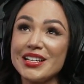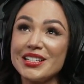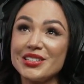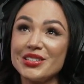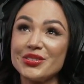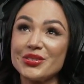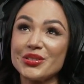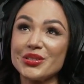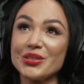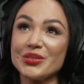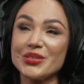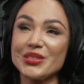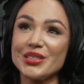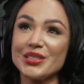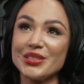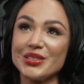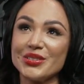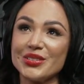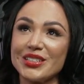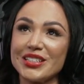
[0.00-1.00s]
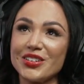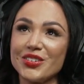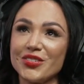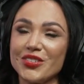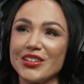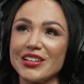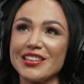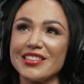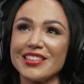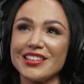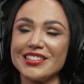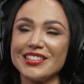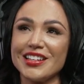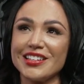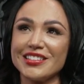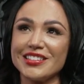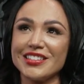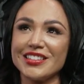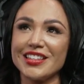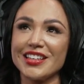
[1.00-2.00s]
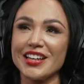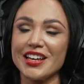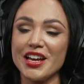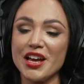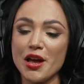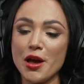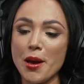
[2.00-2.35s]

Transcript: story was a little different in the sense that